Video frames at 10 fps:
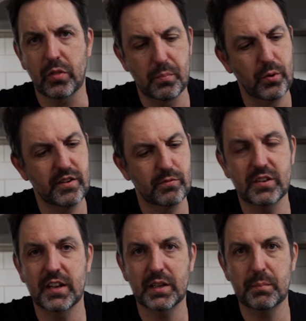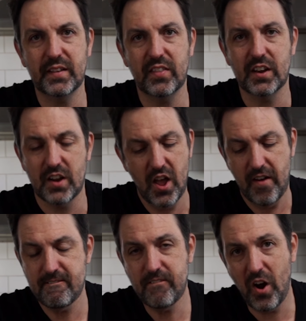The boys were telling me that
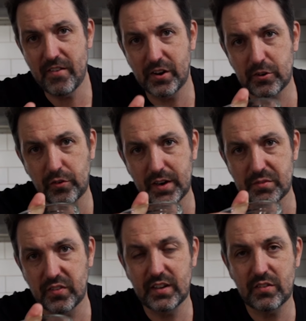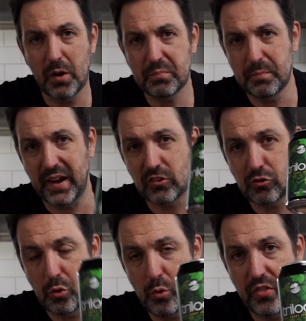500 grams of these hops makes
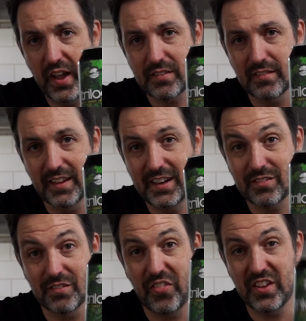2,000 litres of